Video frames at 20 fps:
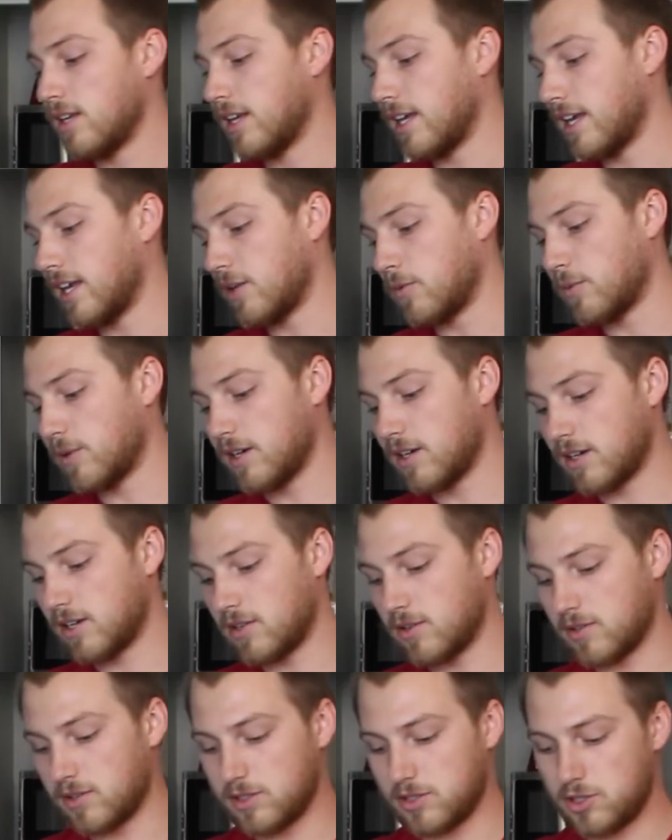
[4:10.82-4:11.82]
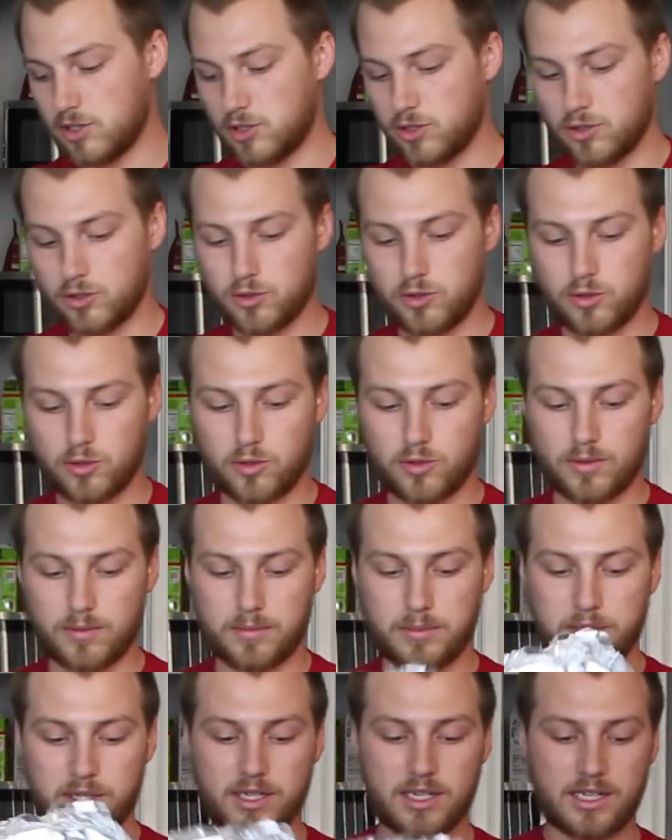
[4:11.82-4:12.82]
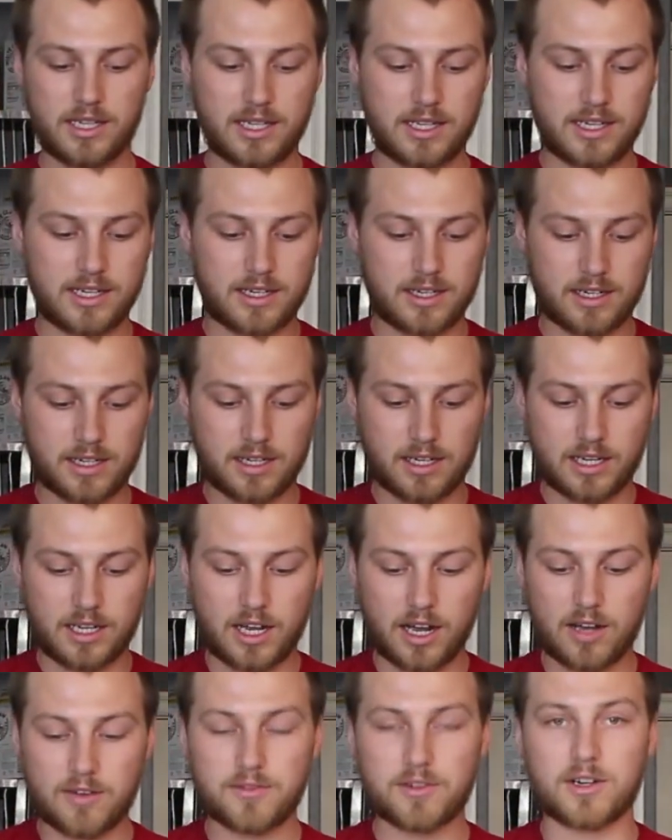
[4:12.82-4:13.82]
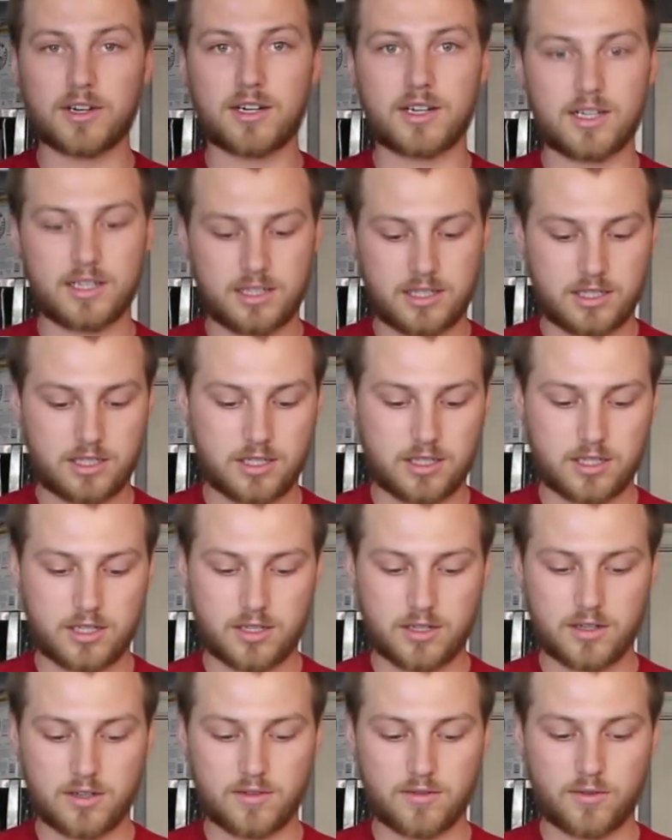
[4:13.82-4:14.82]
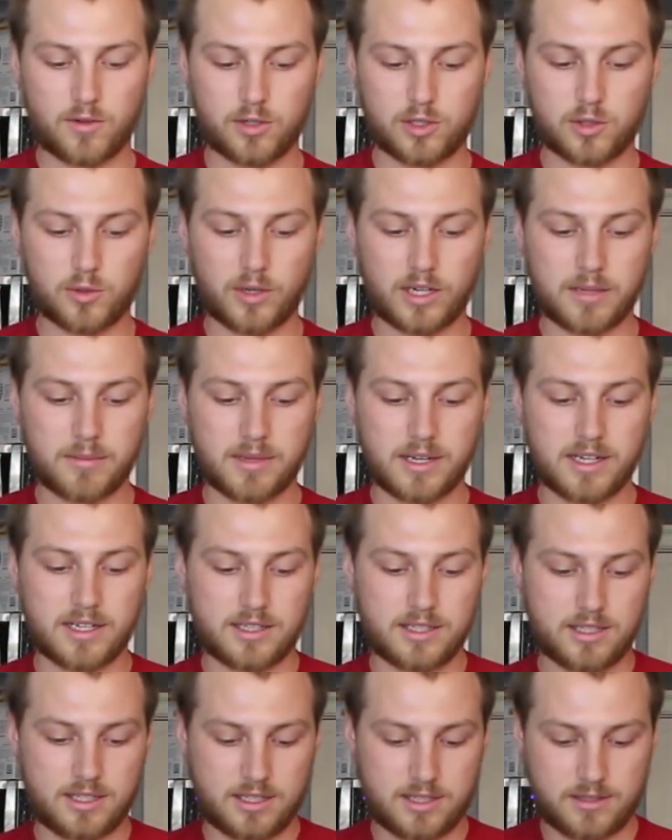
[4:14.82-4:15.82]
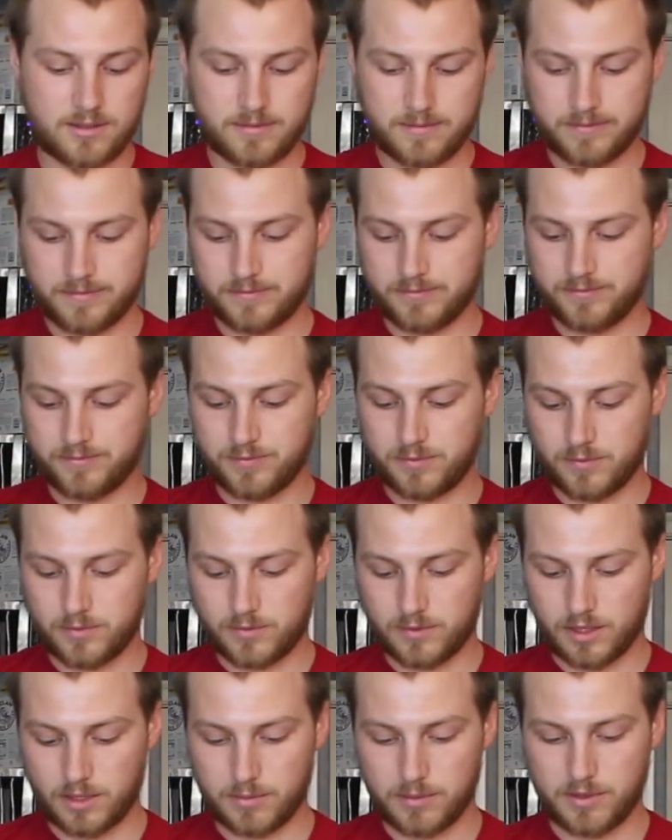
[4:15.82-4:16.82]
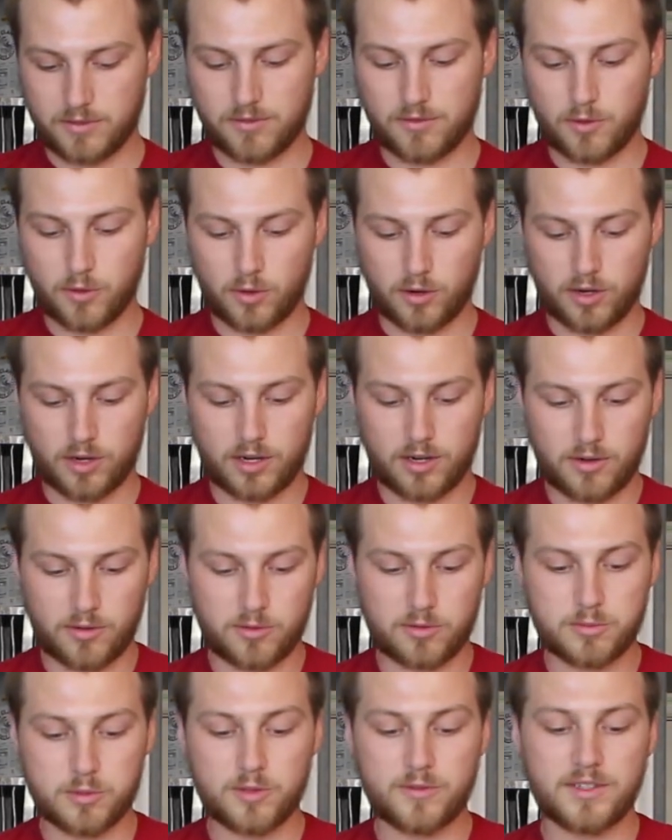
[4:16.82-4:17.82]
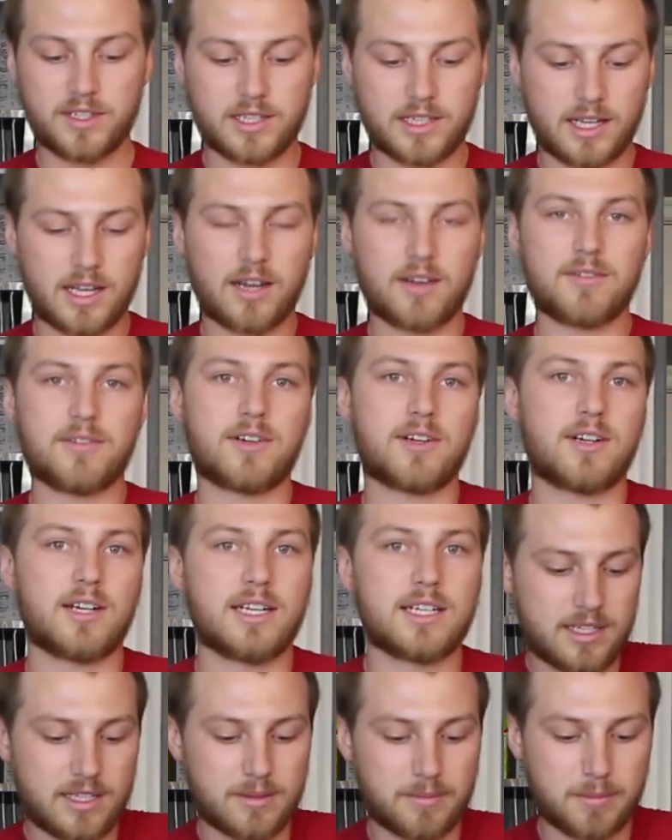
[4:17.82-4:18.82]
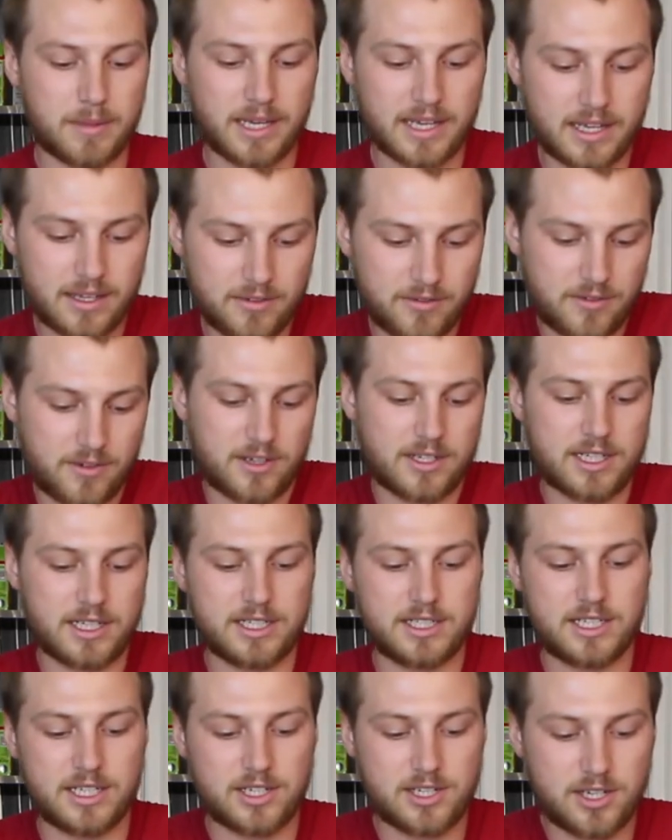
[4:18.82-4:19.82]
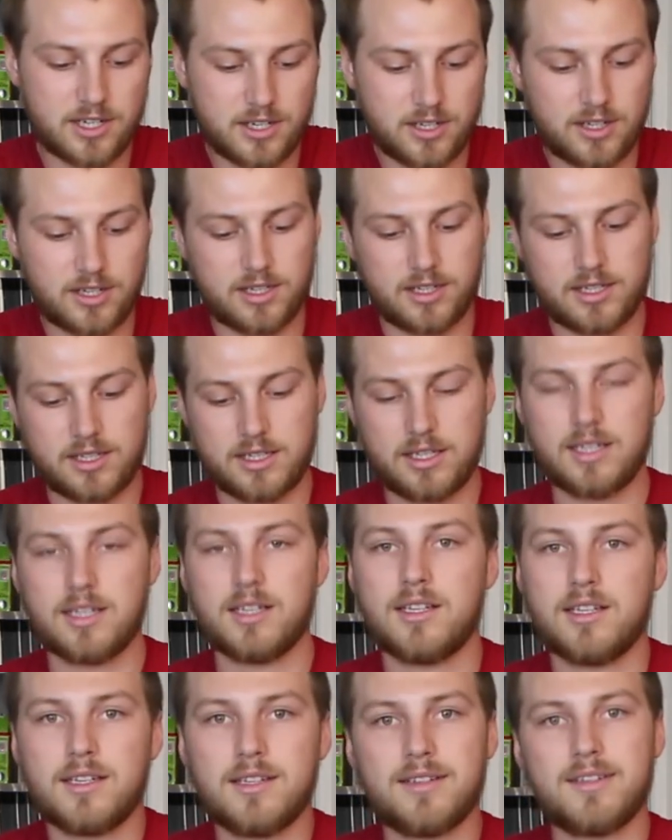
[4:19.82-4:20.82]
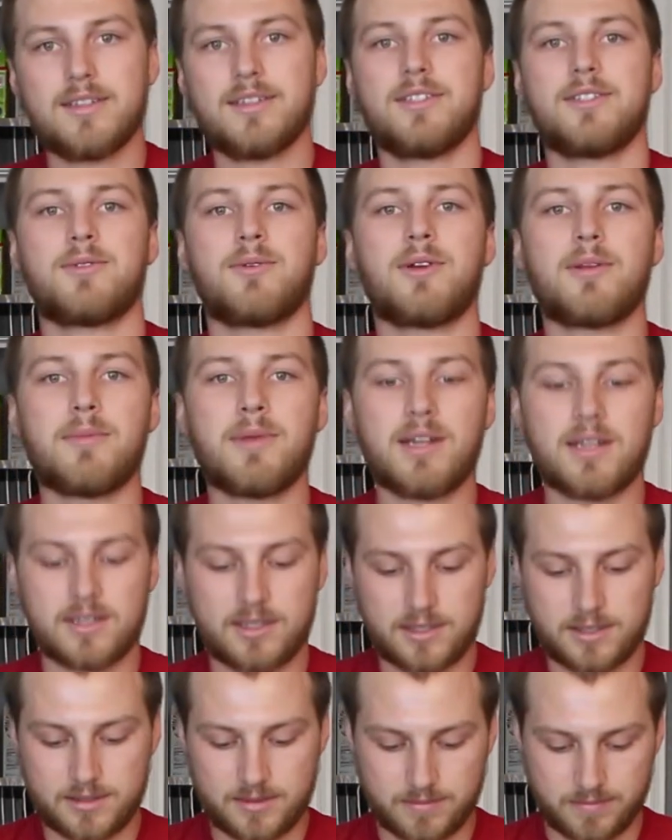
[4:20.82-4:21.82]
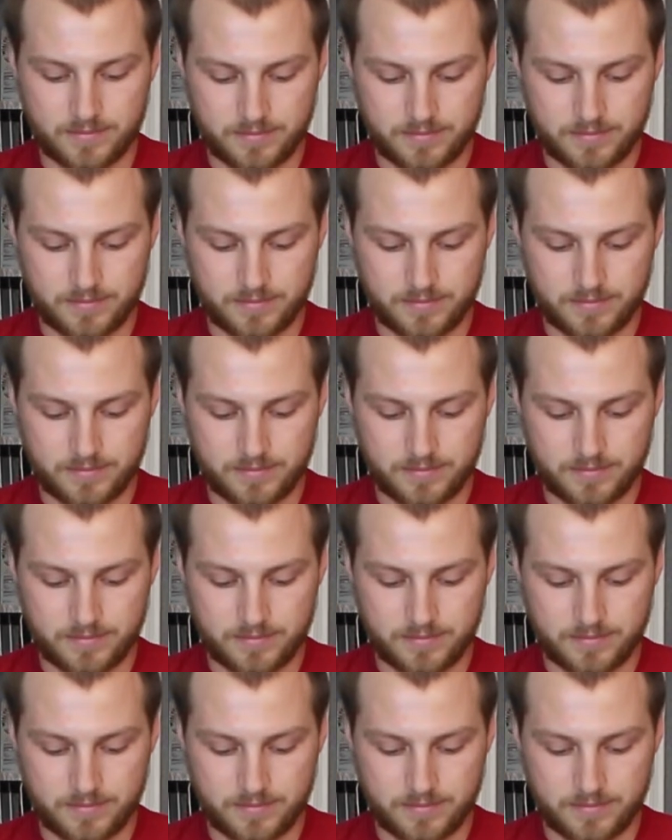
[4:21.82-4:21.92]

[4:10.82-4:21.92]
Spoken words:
and we are going to put it in covered for 20 minutes before removing the cover and baking for an additional 20 minutes.